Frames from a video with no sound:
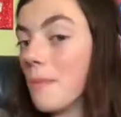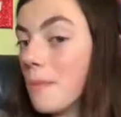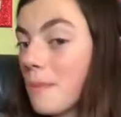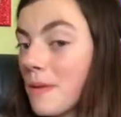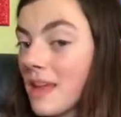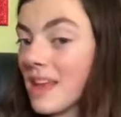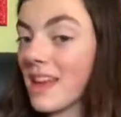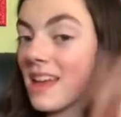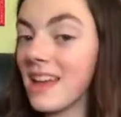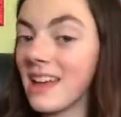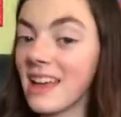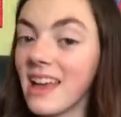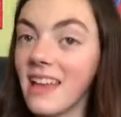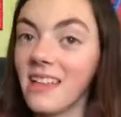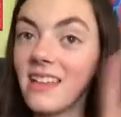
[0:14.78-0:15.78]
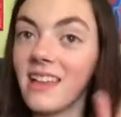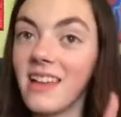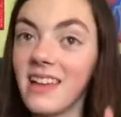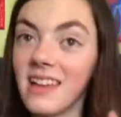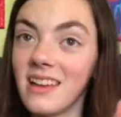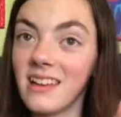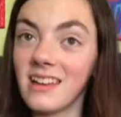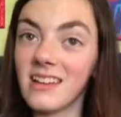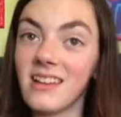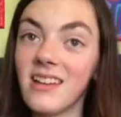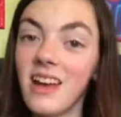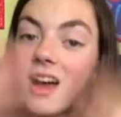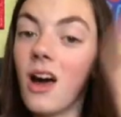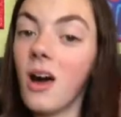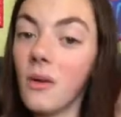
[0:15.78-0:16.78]
big and like
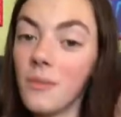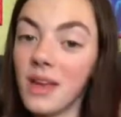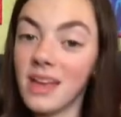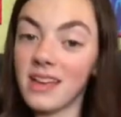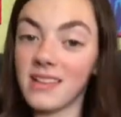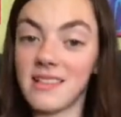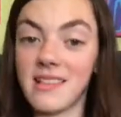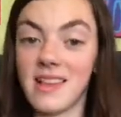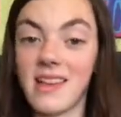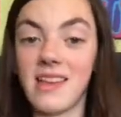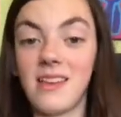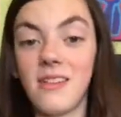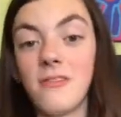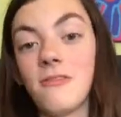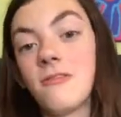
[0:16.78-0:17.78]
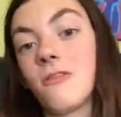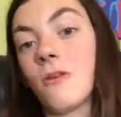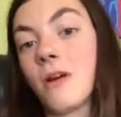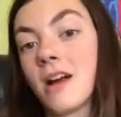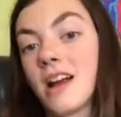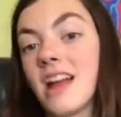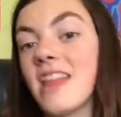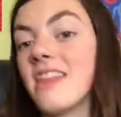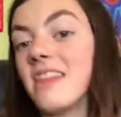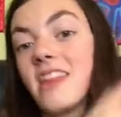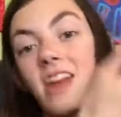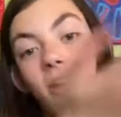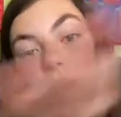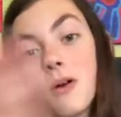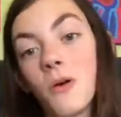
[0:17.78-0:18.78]
amazing for
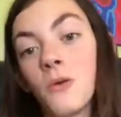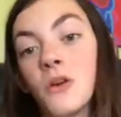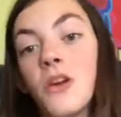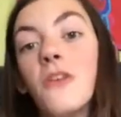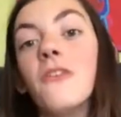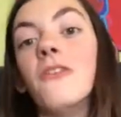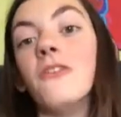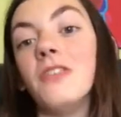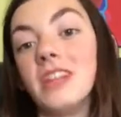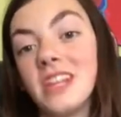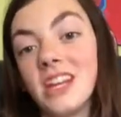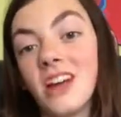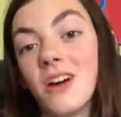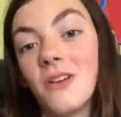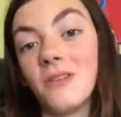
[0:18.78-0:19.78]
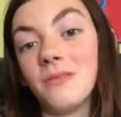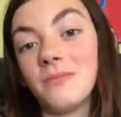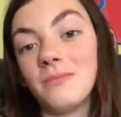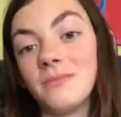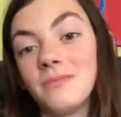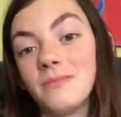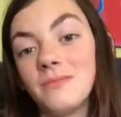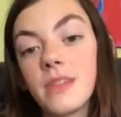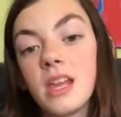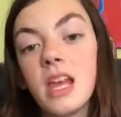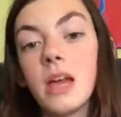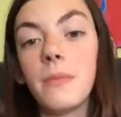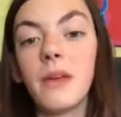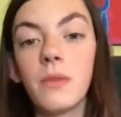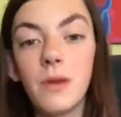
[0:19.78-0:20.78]
their own video.
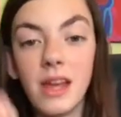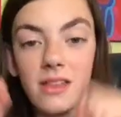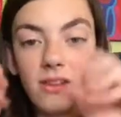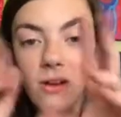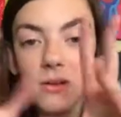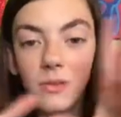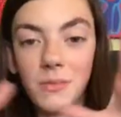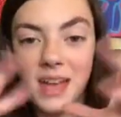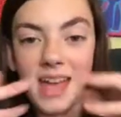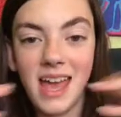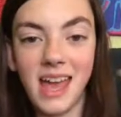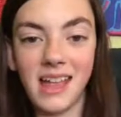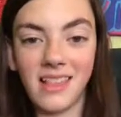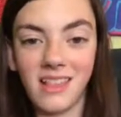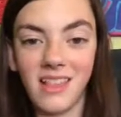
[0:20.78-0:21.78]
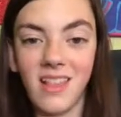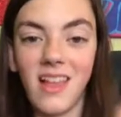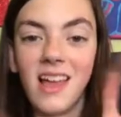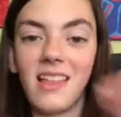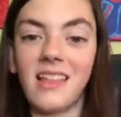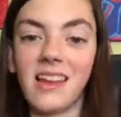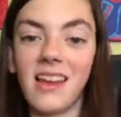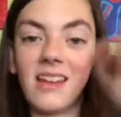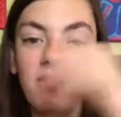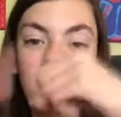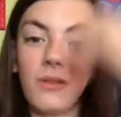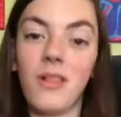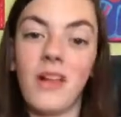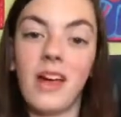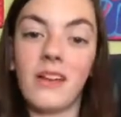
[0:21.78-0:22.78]
By the way, I talk with my hands a lot. Like, I do
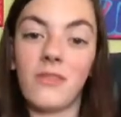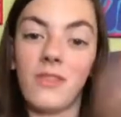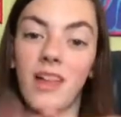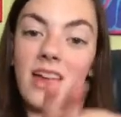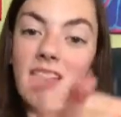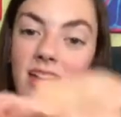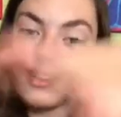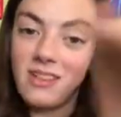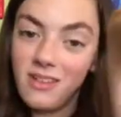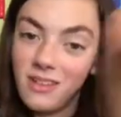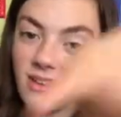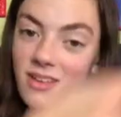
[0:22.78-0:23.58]
a lot of like